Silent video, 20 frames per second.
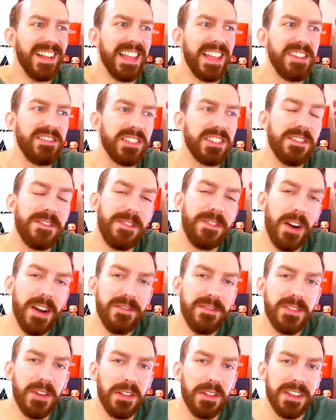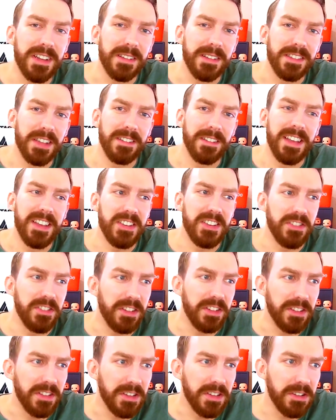they've got a $5 donation
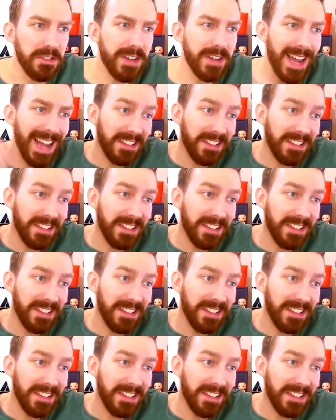you can do,